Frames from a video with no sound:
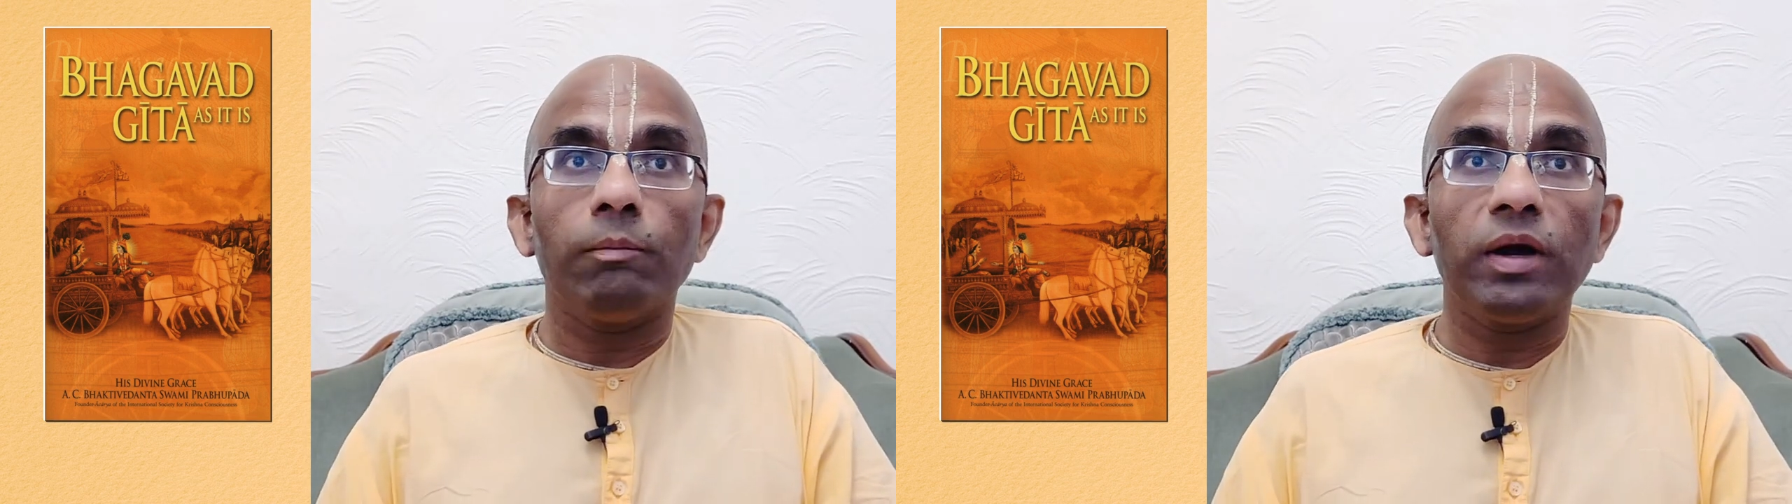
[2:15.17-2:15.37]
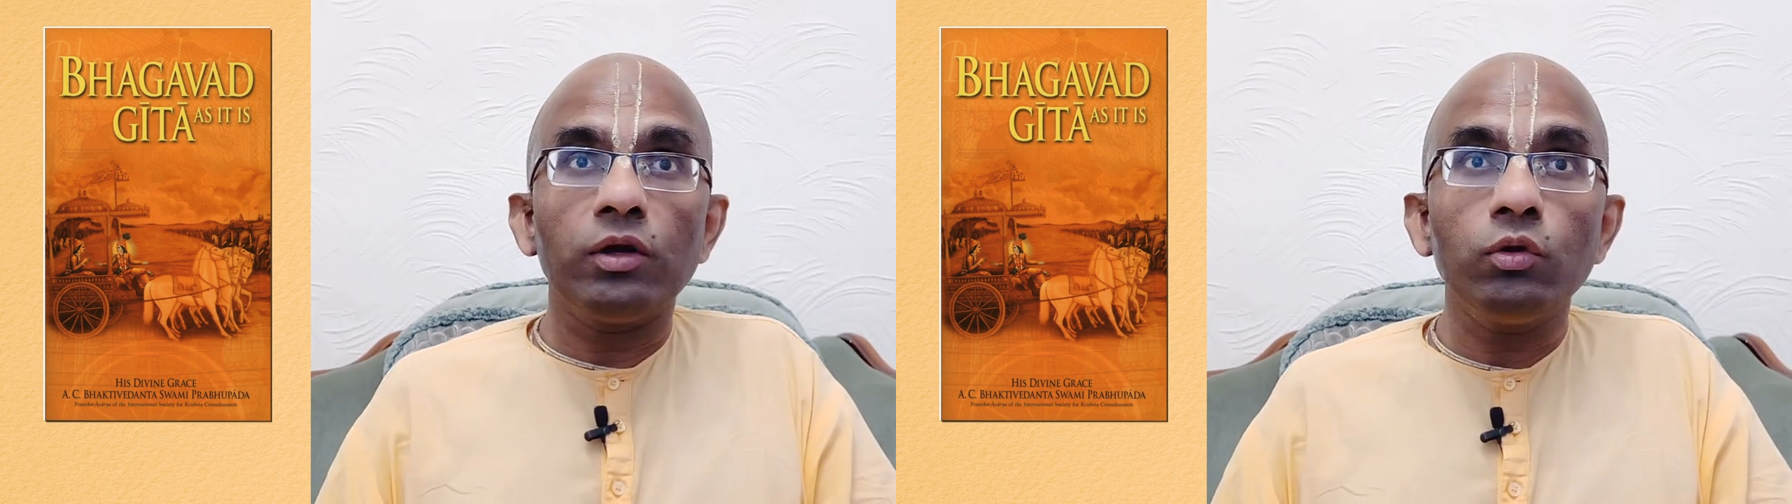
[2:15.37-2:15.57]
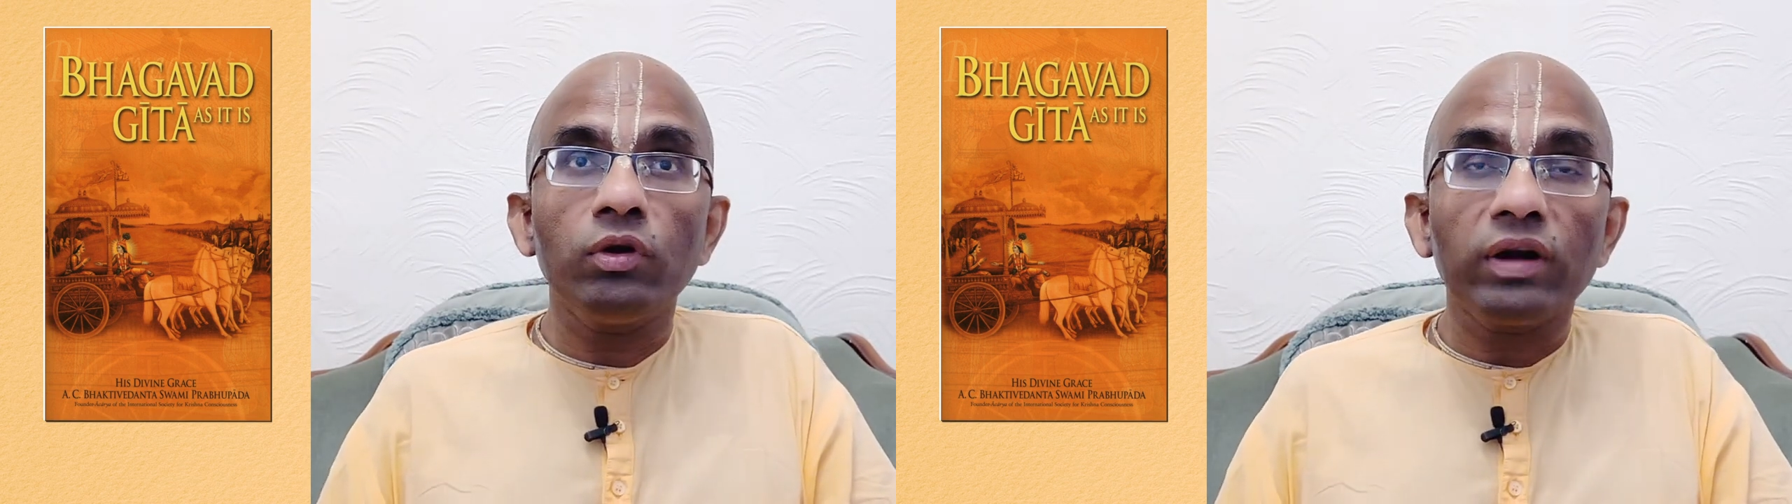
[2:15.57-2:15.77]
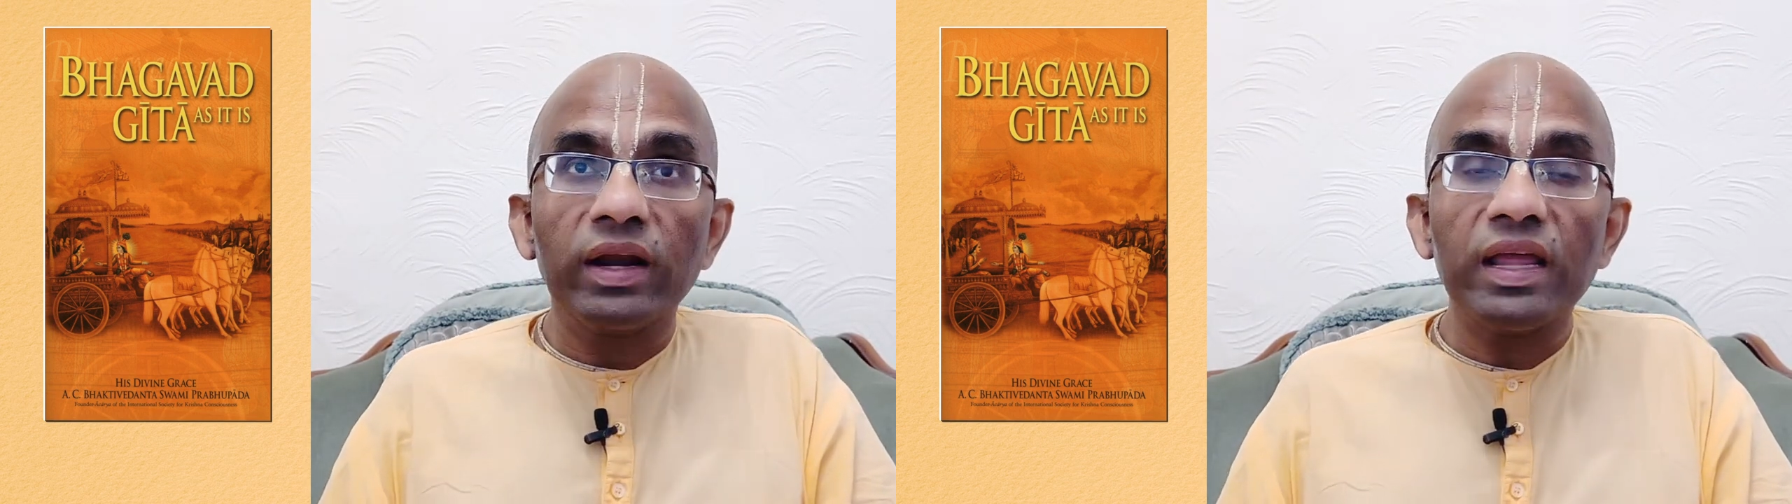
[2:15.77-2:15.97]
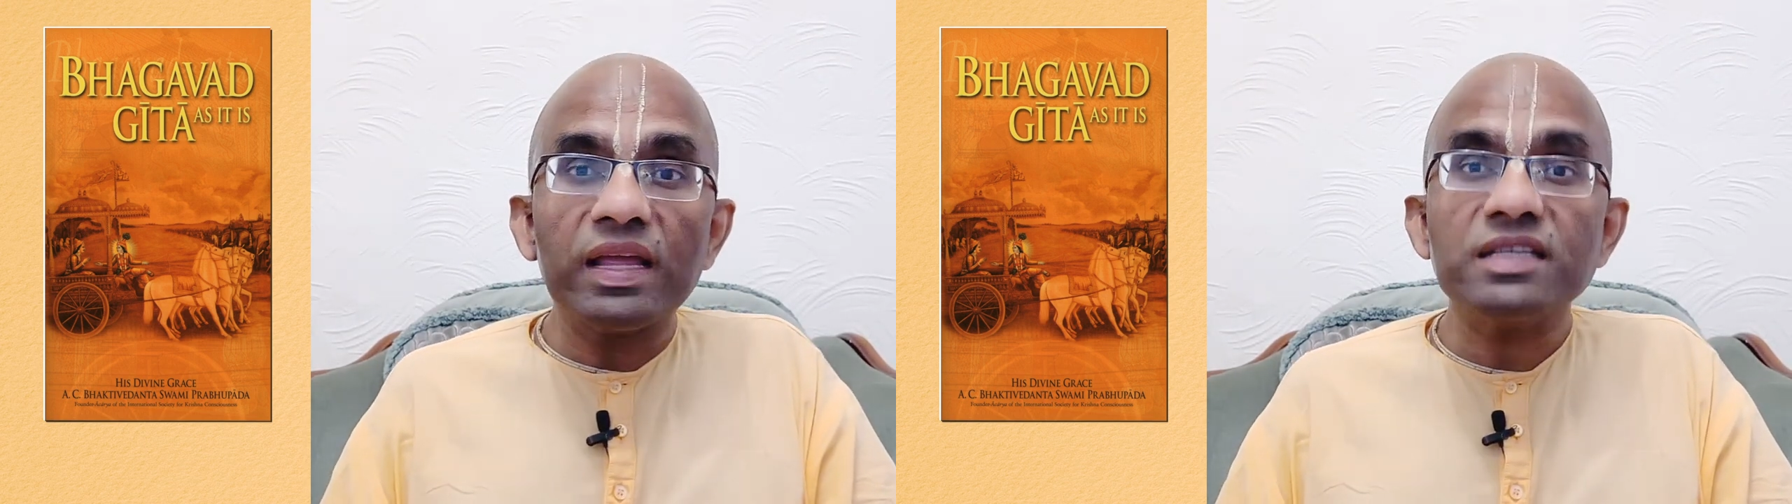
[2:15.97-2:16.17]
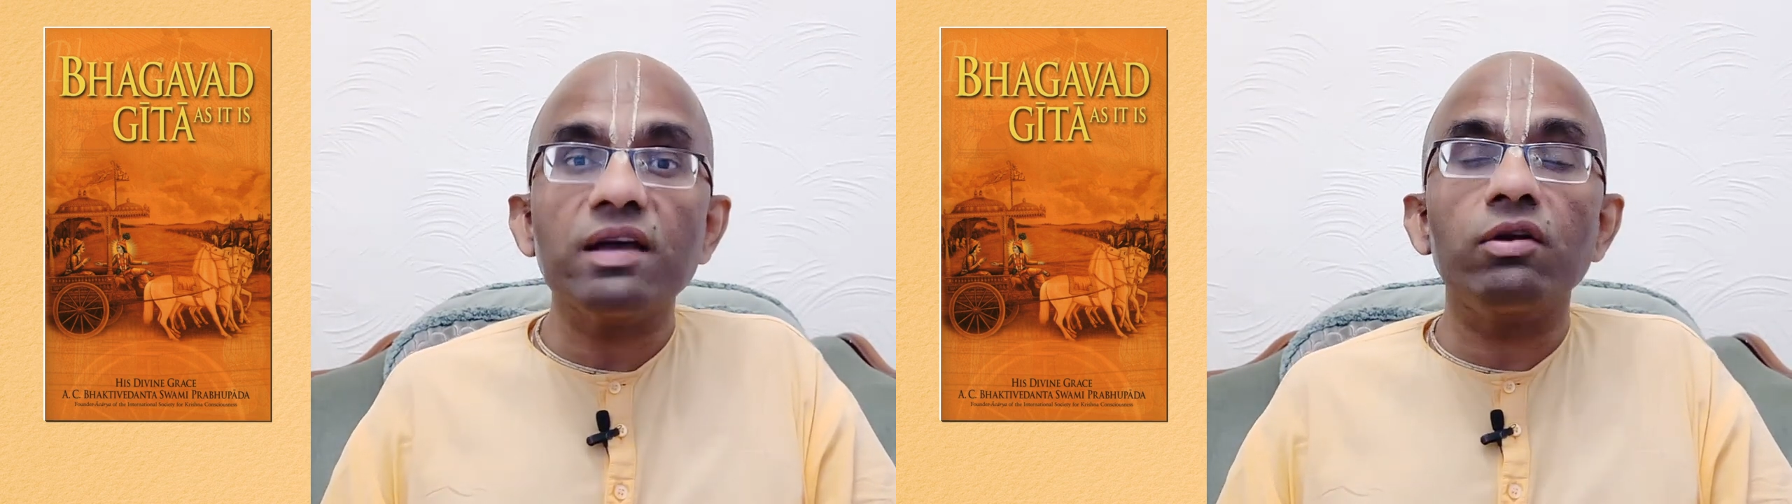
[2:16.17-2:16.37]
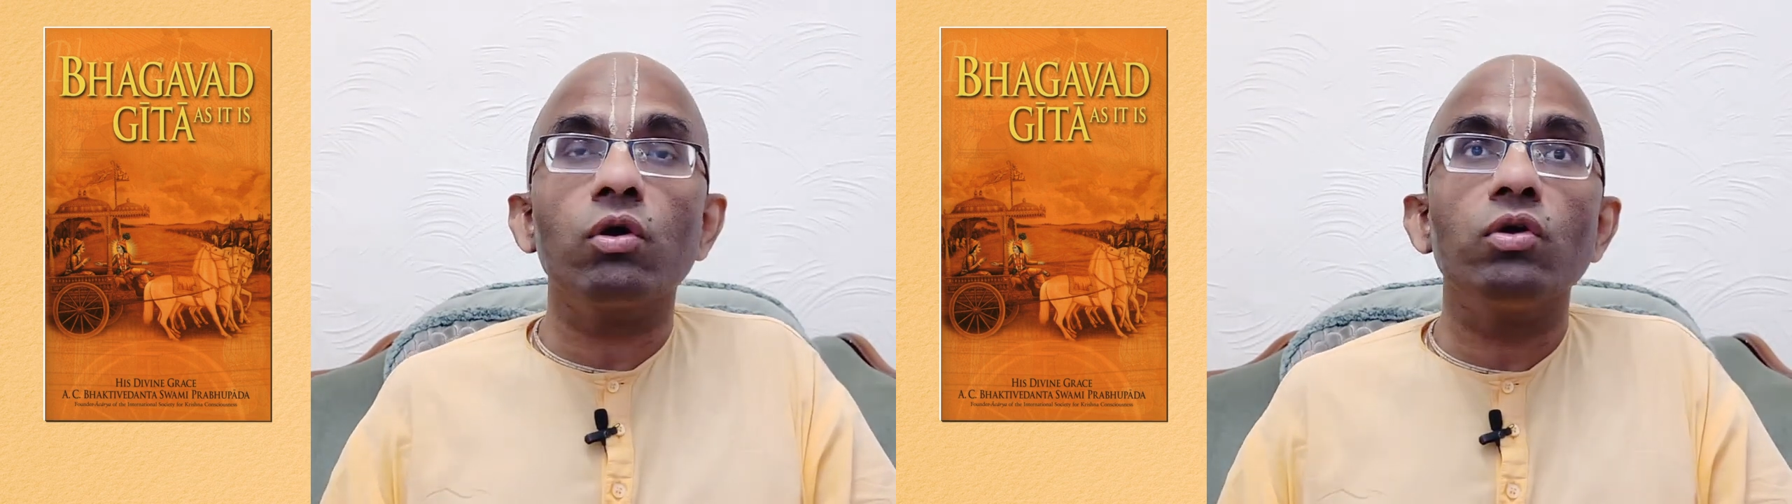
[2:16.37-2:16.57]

but to raise our